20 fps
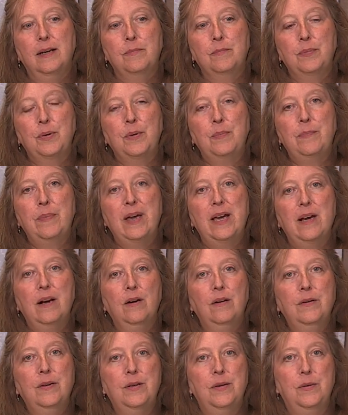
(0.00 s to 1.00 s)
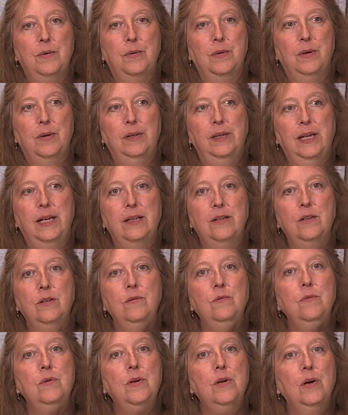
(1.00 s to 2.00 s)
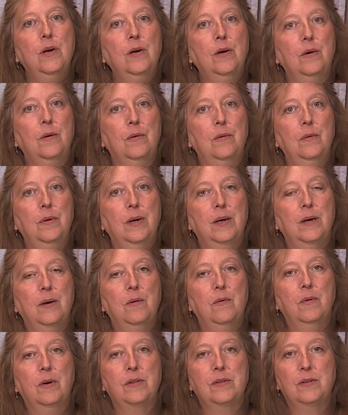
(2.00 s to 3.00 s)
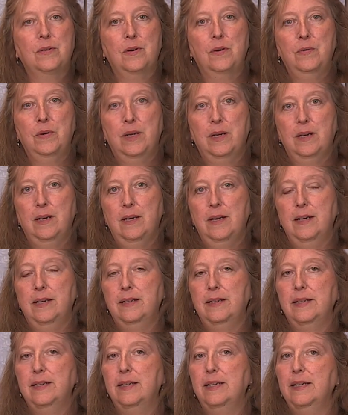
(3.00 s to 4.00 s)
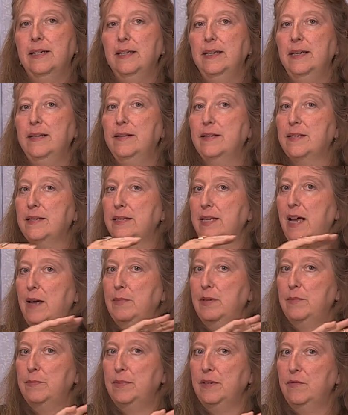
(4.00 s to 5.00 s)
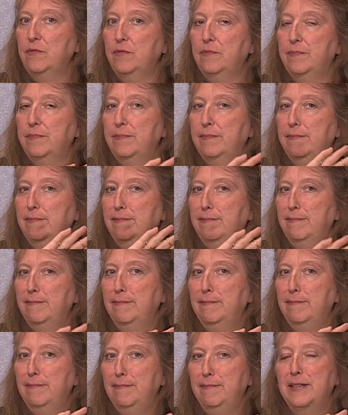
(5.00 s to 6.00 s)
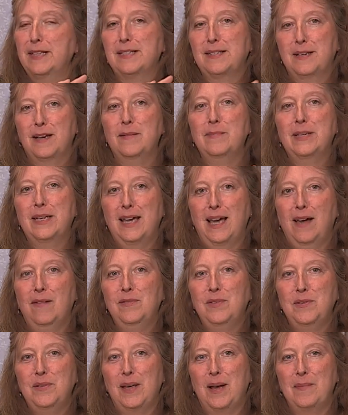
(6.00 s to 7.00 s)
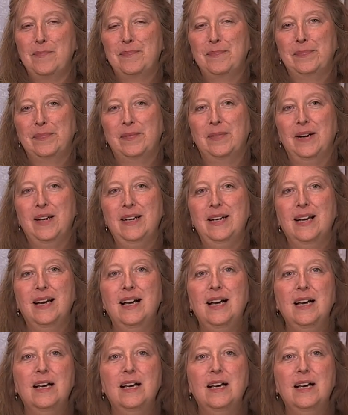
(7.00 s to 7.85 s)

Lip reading: prepare you or let you know what's going on in the Sabbat that's coming after them, right?